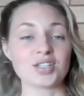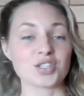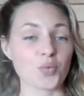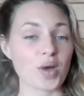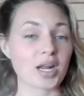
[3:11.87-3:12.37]

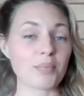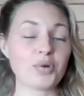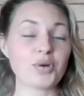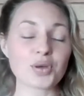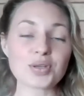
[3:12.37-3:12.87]
So we're going to
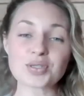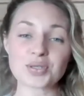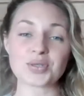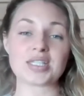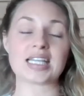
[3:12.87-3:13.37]
put those
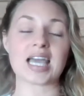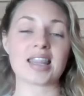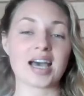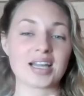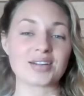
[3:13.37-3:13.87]
two
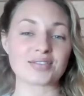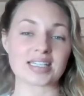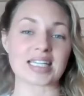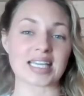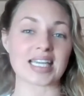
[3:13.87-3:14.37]
together and
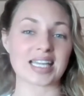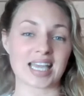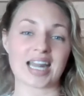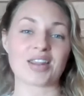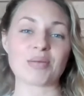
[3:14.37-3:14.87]
really
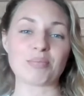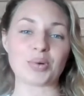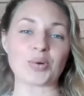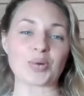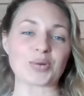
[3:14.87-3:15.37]
get the
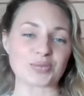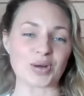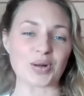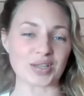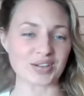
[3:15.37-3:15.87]
ball
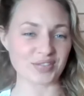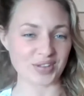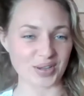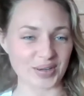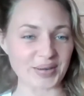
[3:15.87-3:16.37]
rolling for
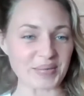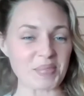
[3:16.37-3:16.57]
you.